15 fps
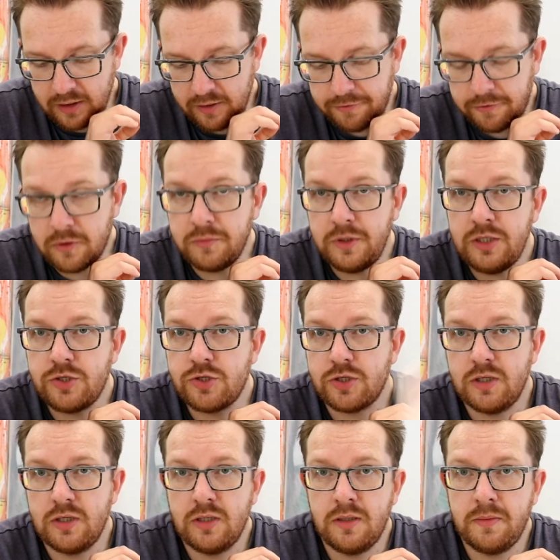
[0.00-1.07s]
from each
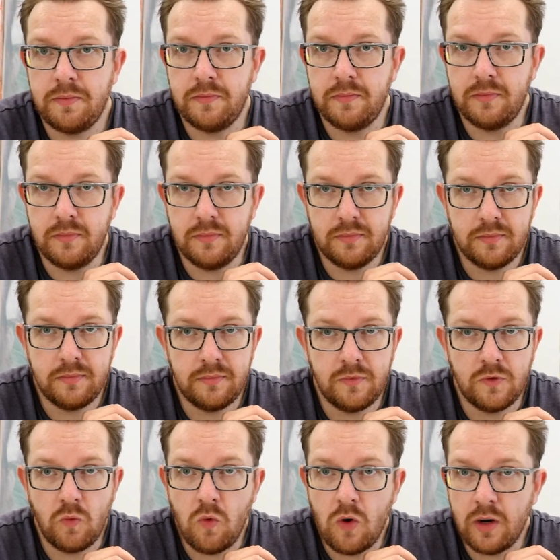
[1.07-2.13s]

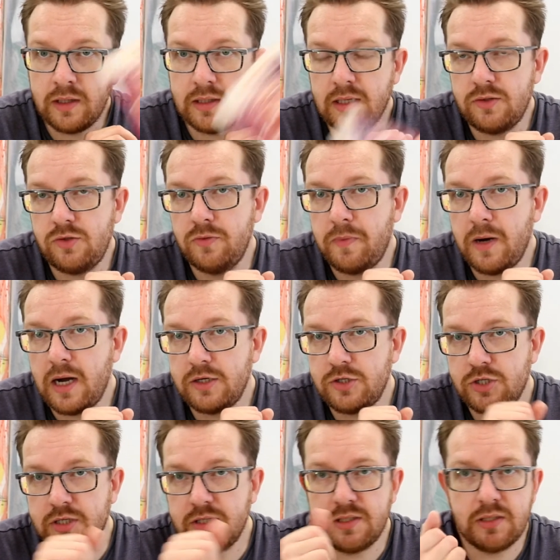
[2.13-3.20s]
work that you
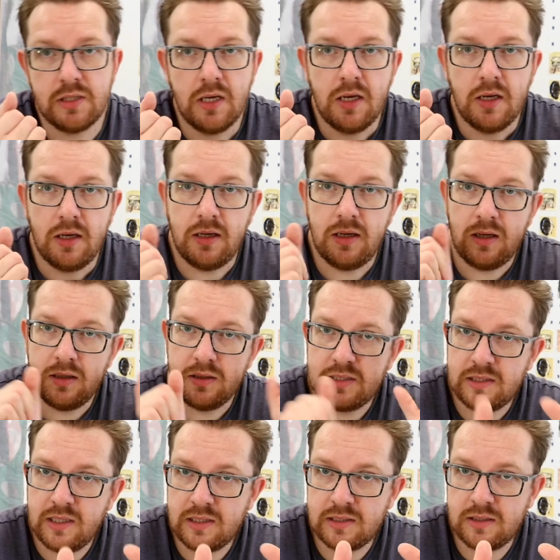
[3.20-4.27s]
purchase,
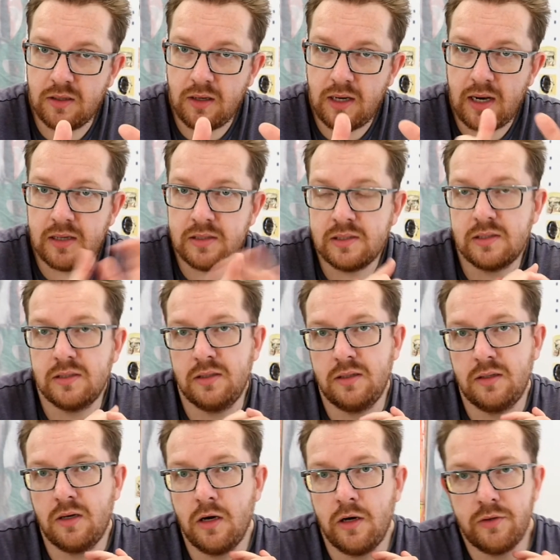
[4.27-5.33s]

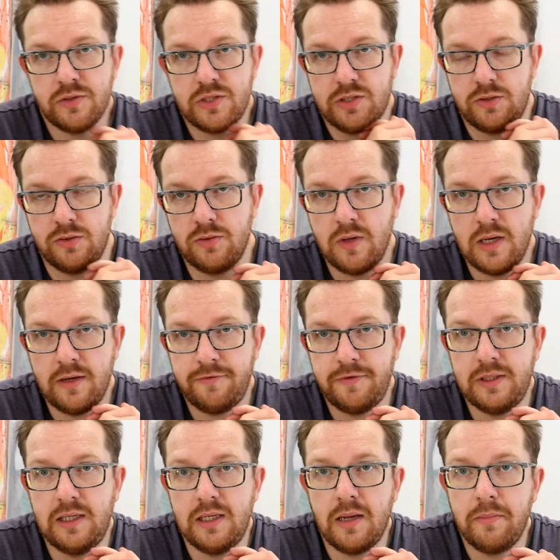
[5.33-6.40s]
$6 goes to
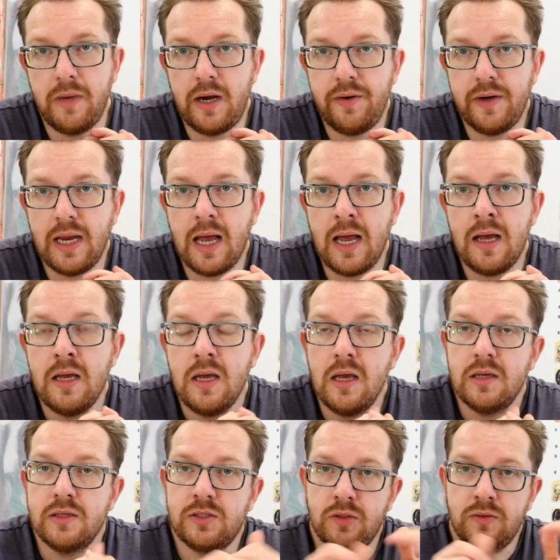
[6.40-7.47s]
Feeding America,
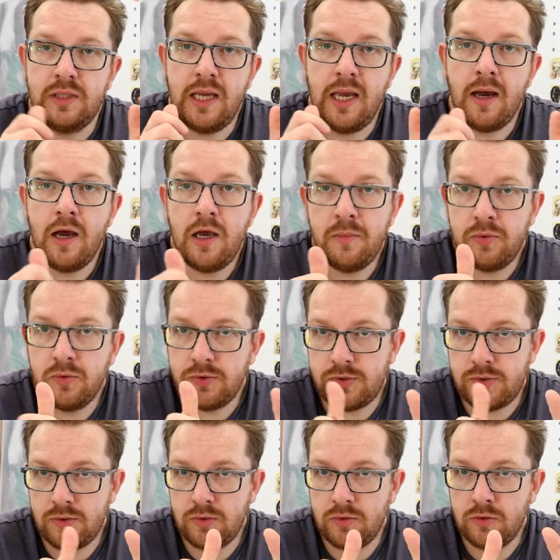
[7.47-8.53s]
so they are able
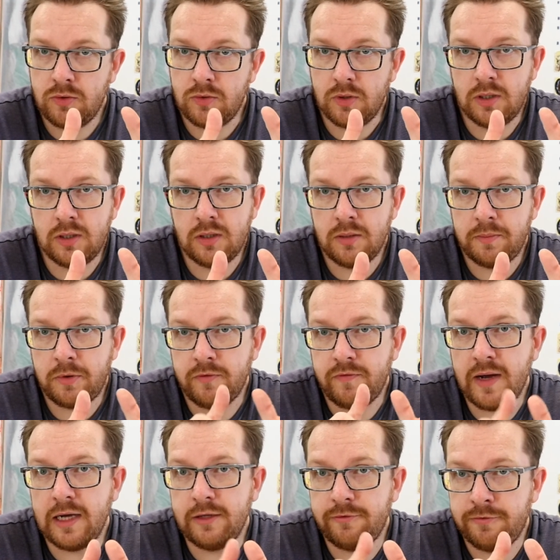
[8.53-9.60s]
to
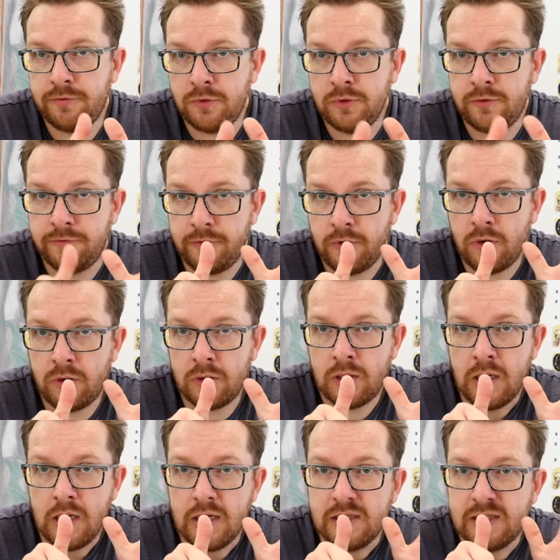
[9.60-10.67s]
provide food for
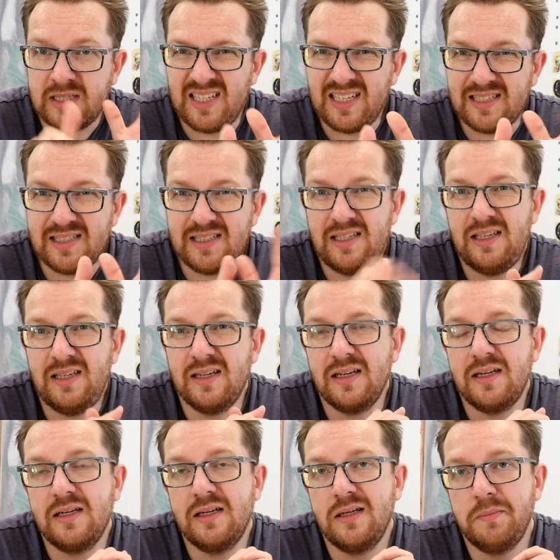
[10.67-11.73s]
60
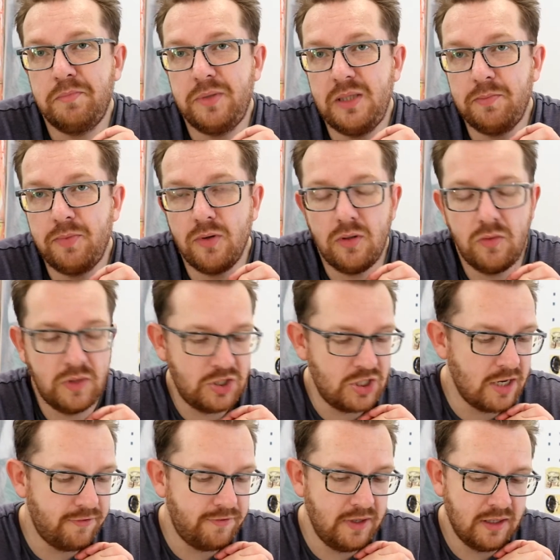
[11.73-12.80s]
people, which
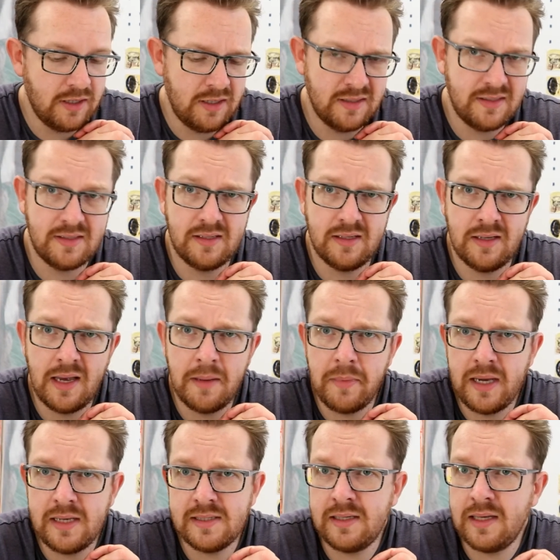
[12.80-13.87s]
I think it's
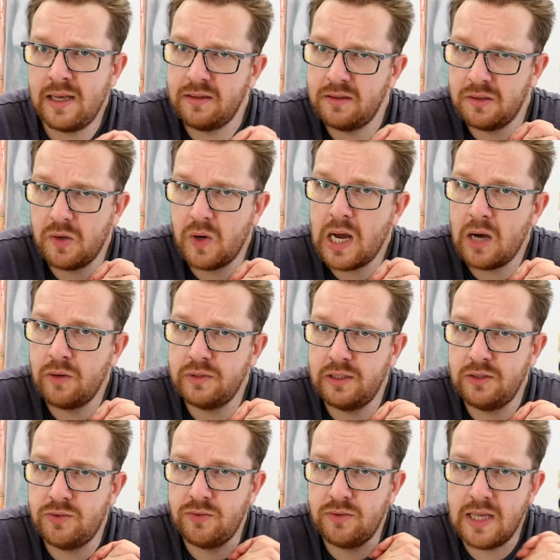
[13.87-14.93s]
amazing. I don't know how they
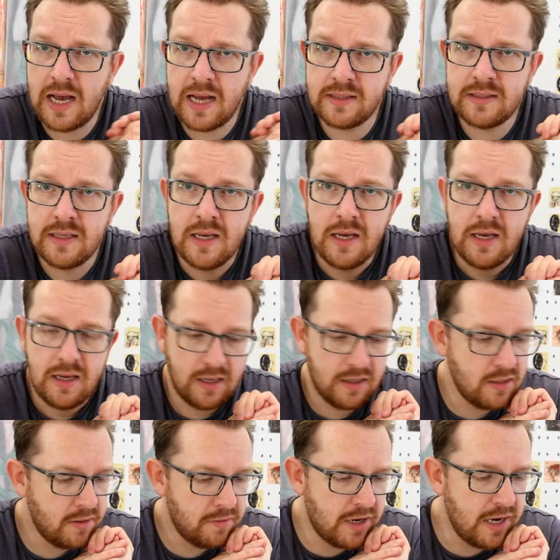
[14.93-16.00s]
do that.
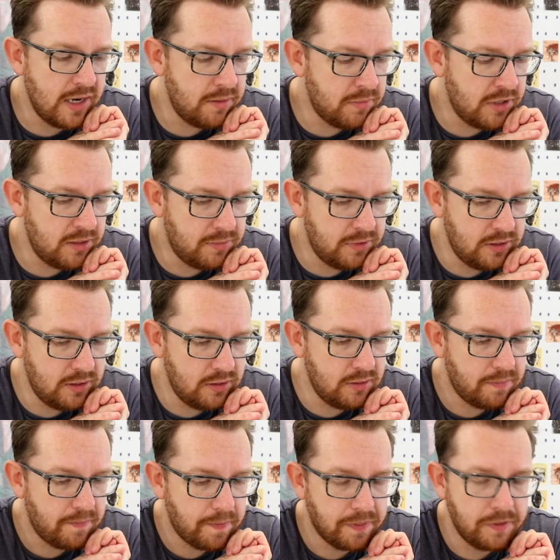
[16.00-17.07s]
I maybe
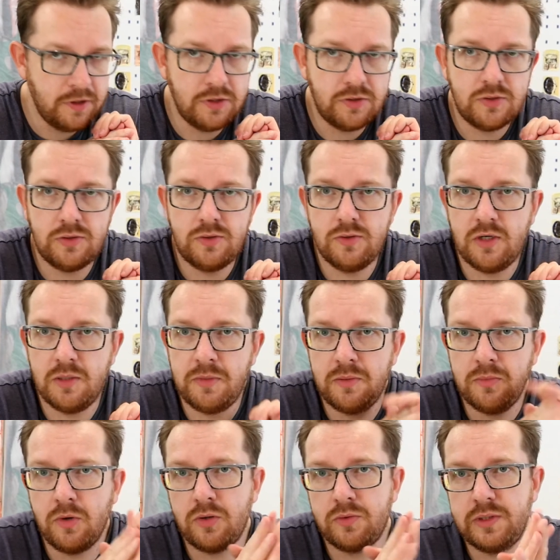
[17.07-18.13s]
need to do a little bit
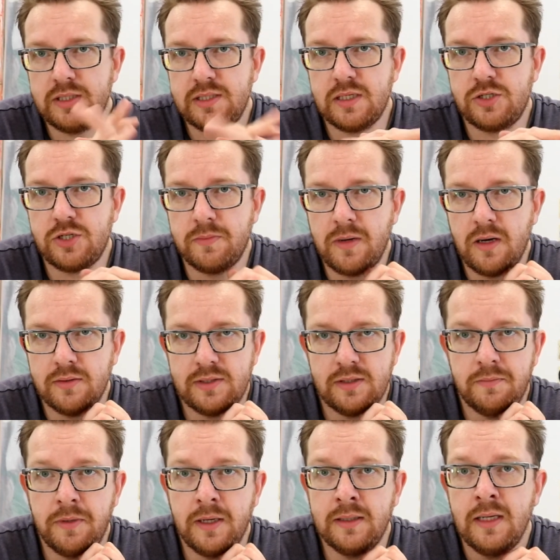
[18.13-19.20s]
more research about
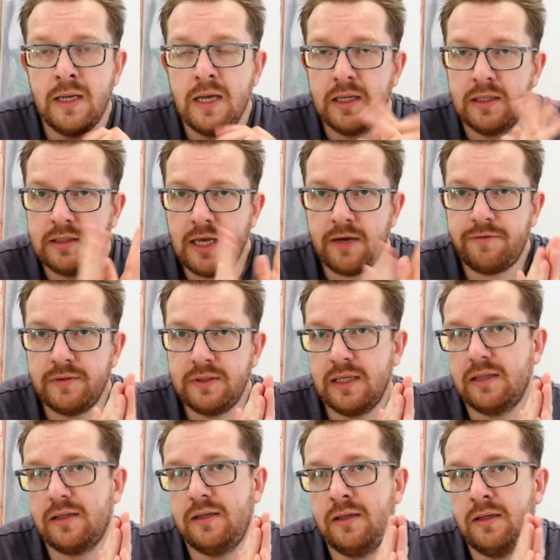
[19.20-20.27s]
it, but
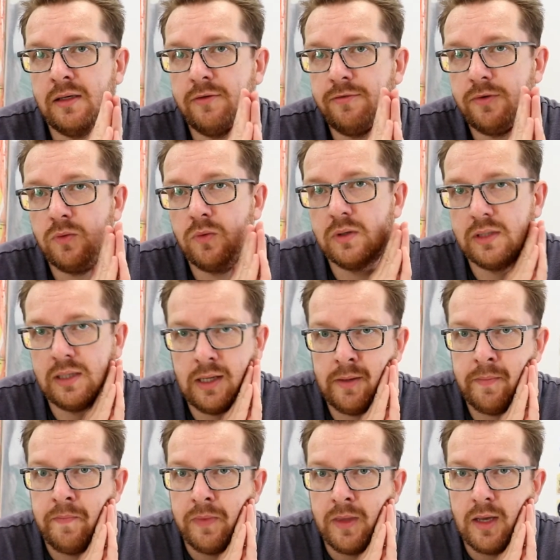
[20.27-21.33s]
definitely if you want
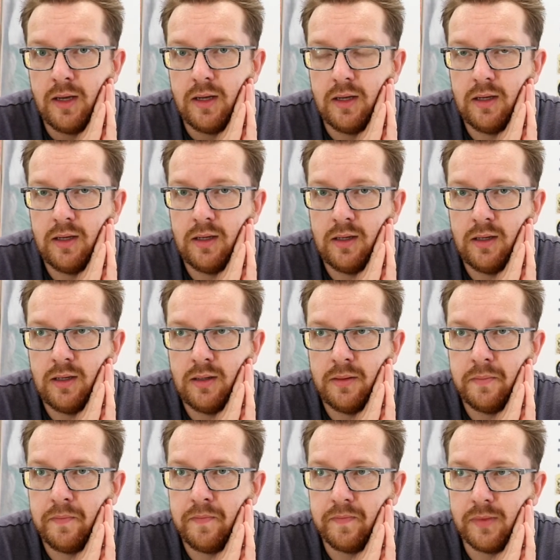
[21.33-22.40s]
to
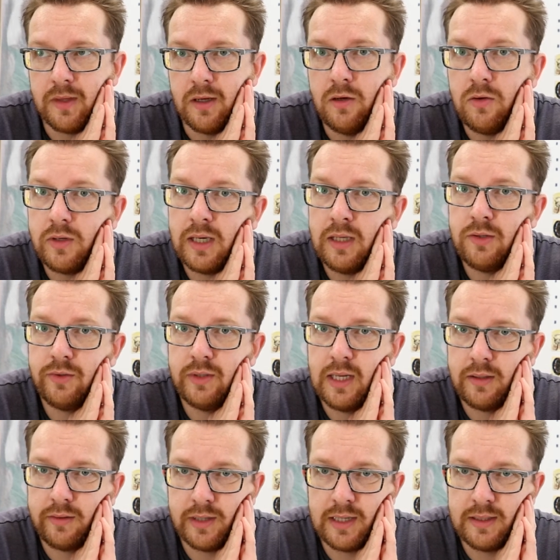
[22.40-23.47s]
look into
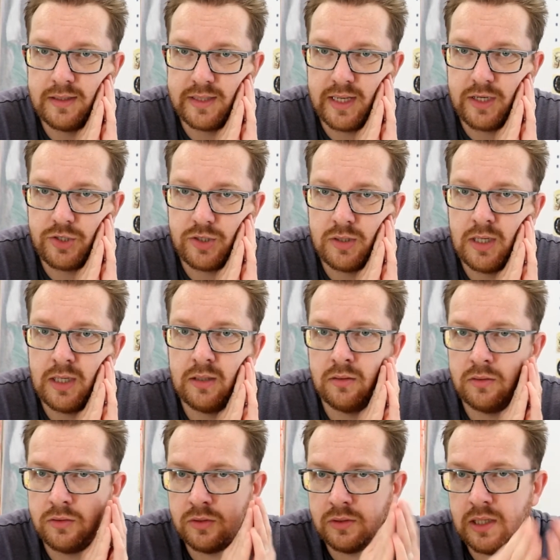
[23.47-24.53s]
that organization
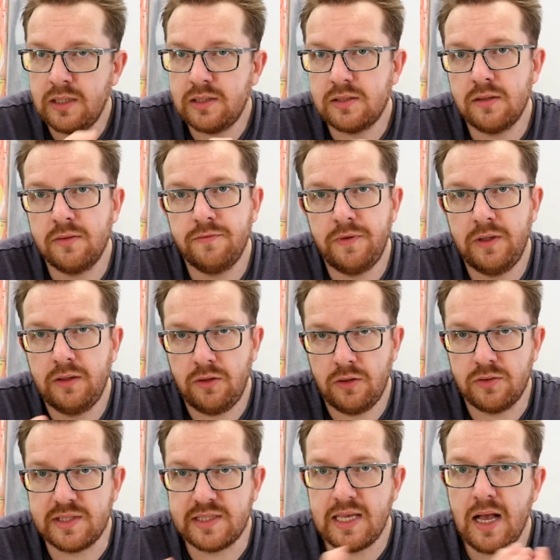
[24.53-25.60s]
and donate something
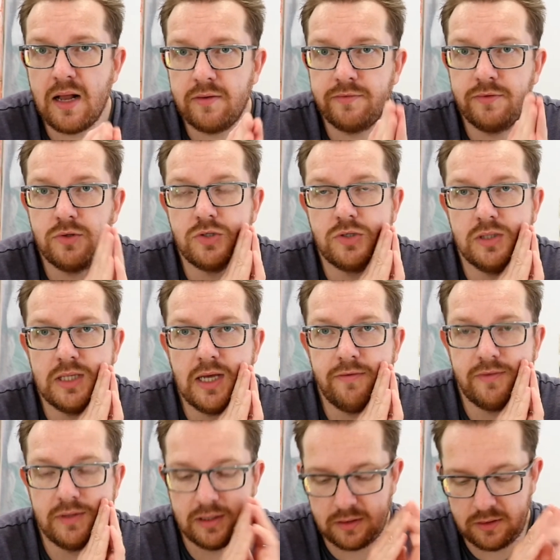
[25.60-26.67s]
yourself, you should
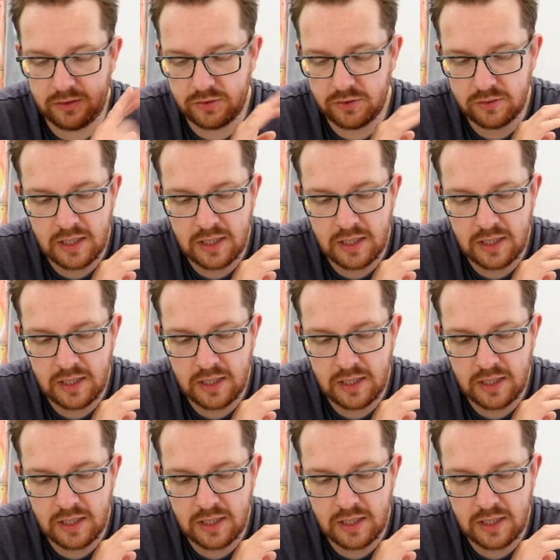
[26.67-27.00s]
definitely do